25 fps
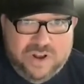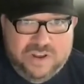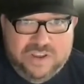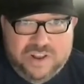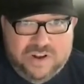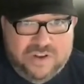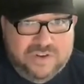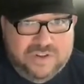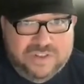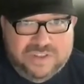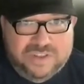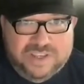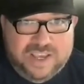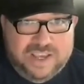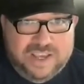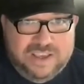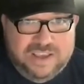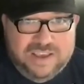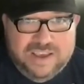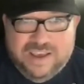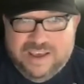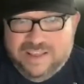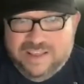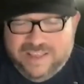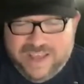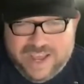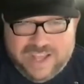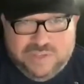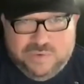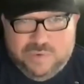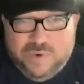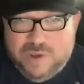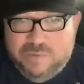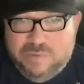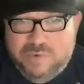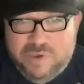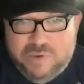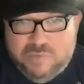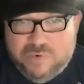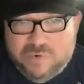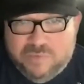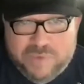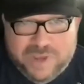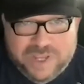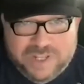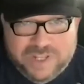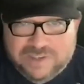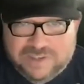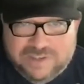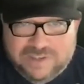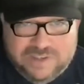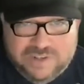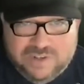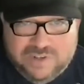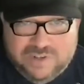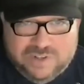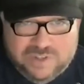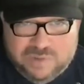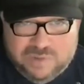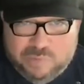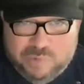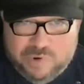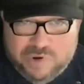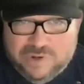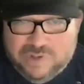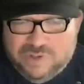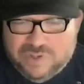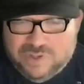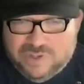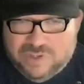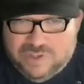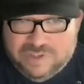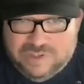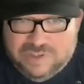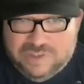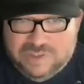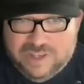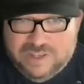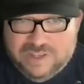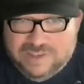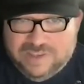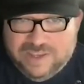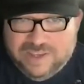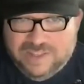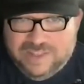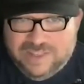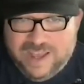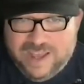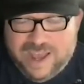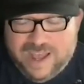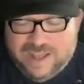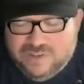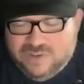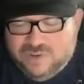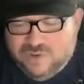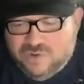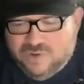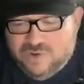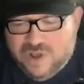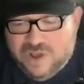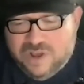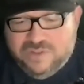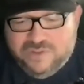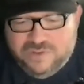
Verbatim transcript: you know, it's like that's why people make decisions to purchase is things like that so